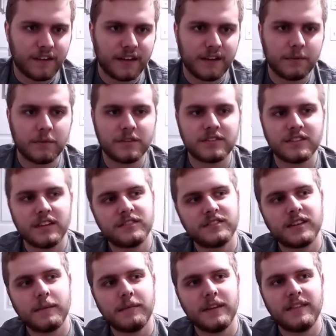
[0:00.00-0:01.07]
It's
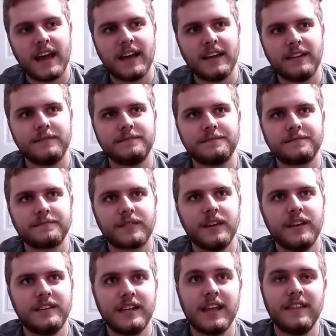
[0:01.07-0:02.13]
something that
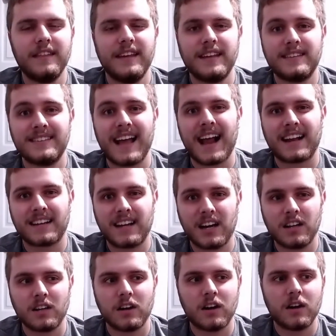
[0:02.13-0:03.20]
to get the exact
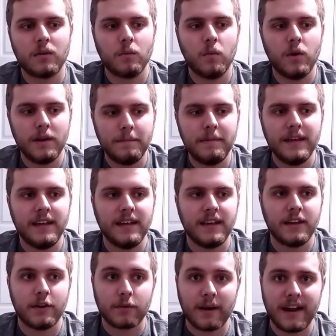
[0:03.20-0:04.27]
color would be
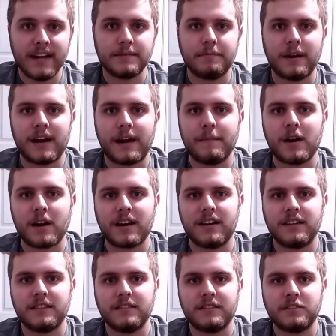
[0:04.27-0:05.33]
great, but I'm not
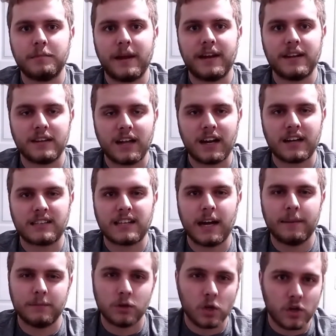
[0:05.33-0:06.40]
going to spend a lot of
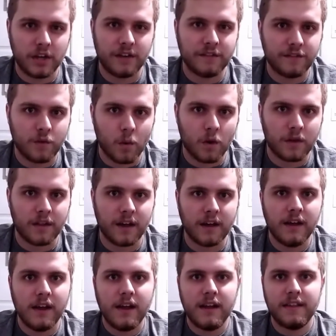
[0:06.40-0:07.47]
time looking for the
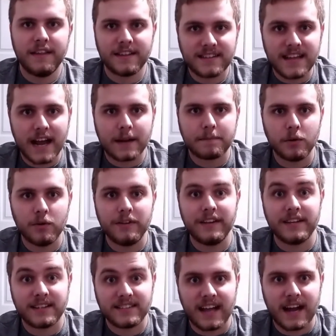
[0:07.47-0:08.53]
exact boot and
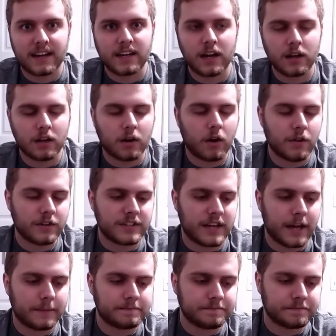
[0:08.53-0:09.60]
the exact color all the
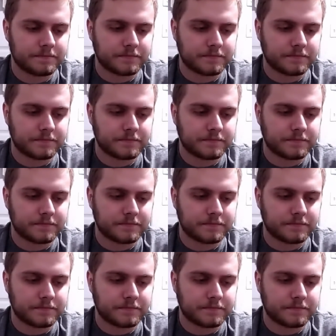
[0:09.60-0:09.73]
time.